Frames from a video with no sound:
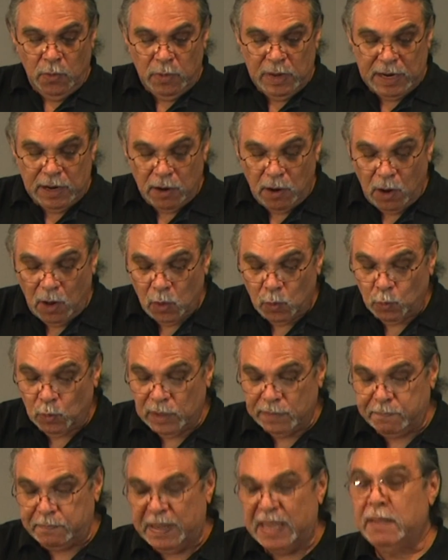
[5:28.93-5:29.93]
We are all
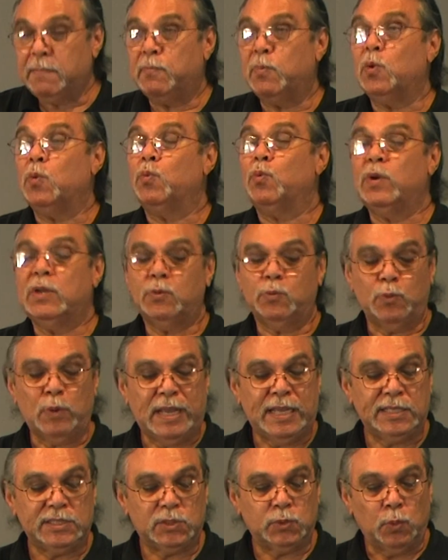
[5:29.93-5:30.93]
one people, one
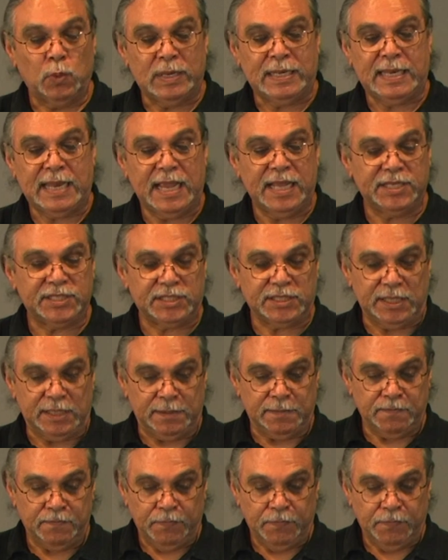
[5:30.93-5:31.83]
race, one nation.